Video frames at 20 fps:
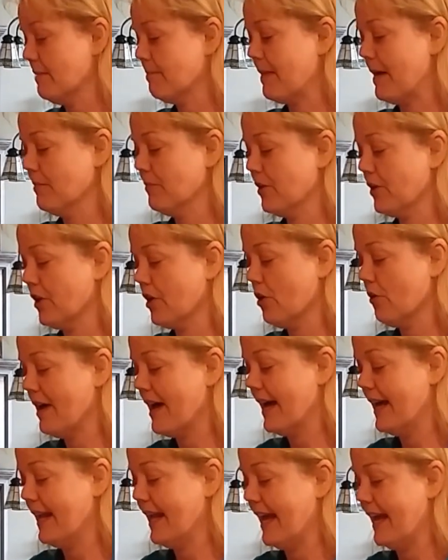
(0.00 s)
up, I'm going to go
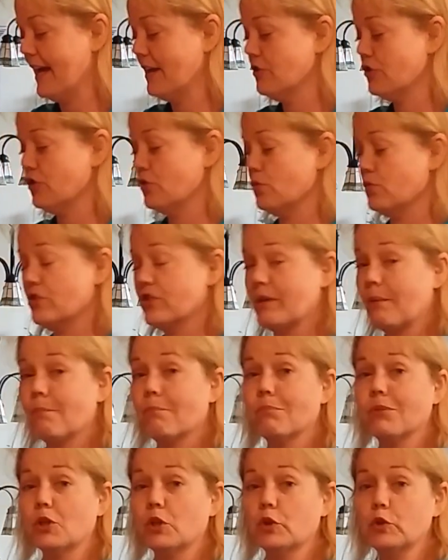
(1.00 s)
ahead and do
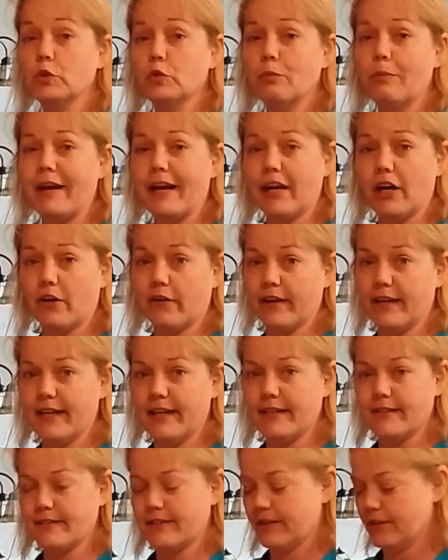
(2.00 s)
some
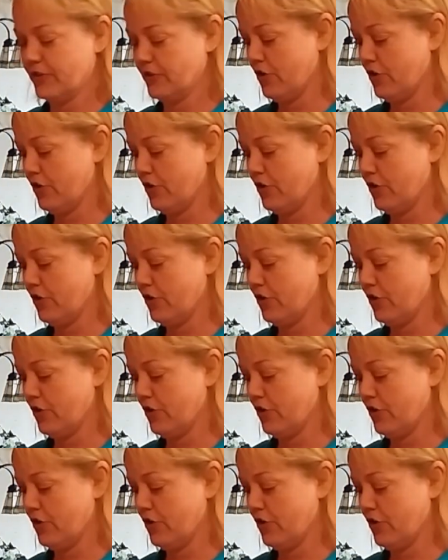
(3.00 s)
blueberries.